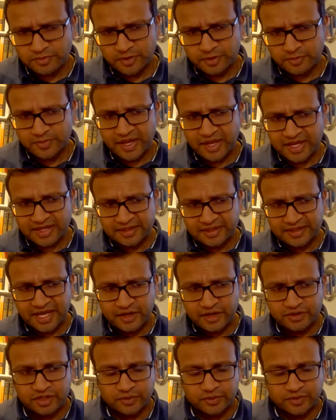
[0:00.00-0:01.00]
But
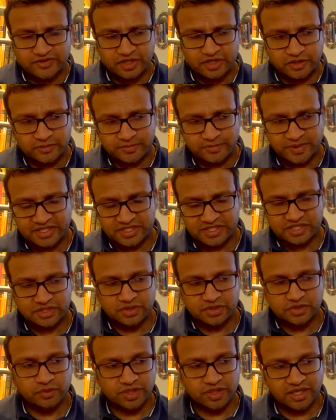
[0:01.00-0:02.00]
now that we're coming back
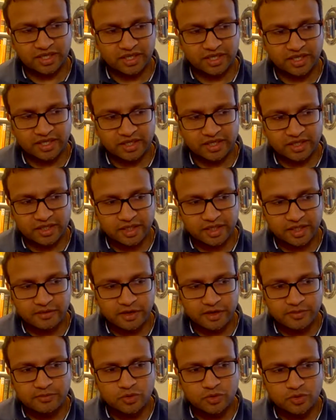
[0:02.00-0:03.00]
to a
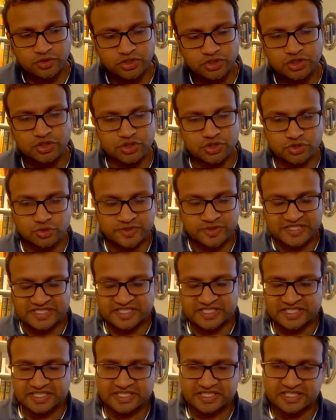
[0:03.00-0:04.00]
more usual
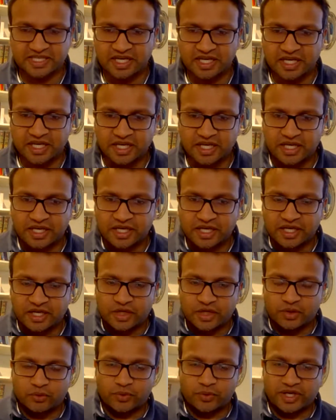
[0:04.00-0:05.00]
business,
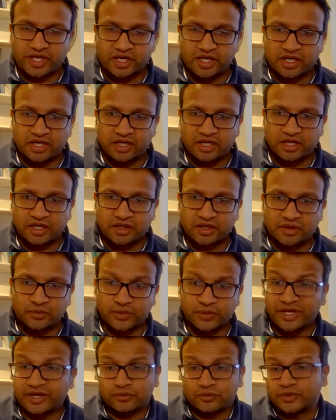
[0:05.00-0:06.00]
we are
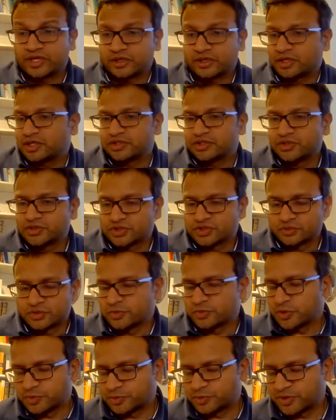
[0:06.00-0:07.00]
unusual.
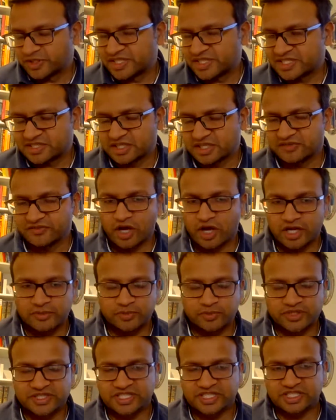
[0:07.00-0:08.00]
We're in this kind of
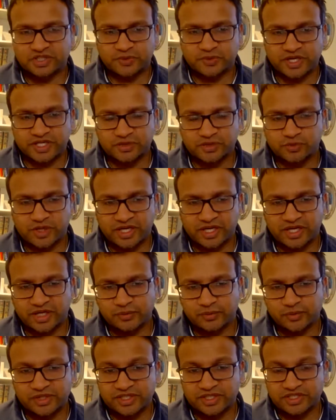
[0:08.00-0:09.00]
hybrid situation
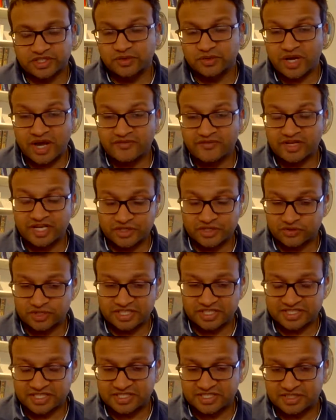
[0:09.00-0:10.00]
where we do have
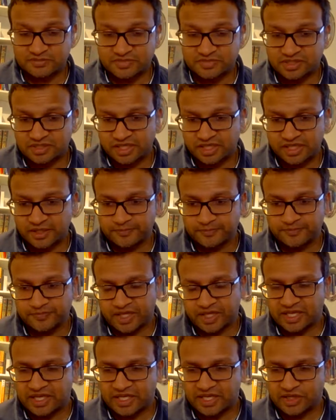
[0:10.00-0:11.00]
electronic systems,
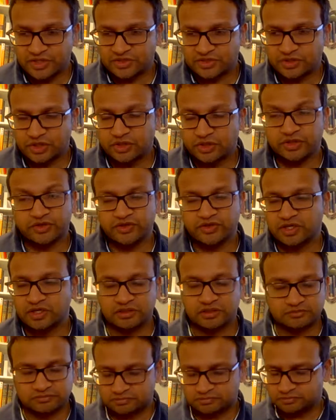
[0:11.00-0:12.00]
and a lot of
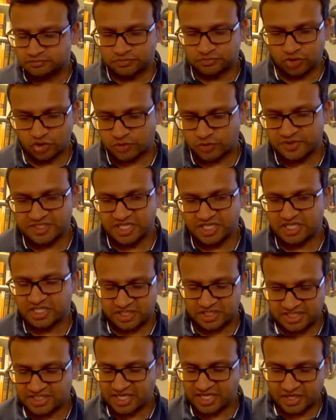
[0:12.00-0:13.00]
our
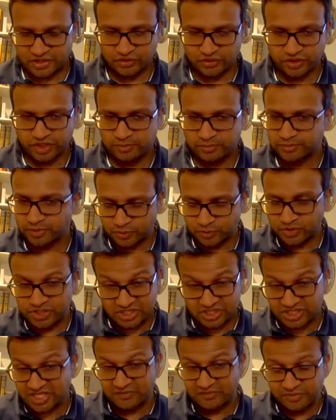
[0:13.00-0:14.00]
documentation is electronic, but we
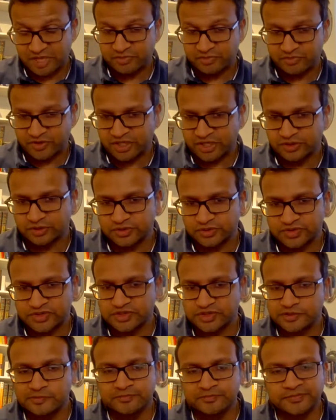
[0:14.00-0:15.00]
still have paper
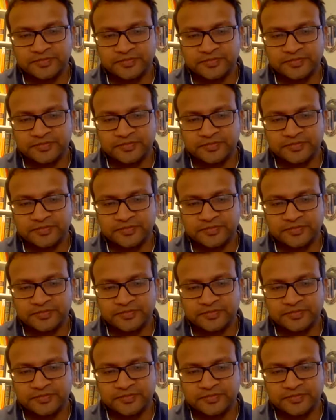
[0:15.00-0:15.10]
records.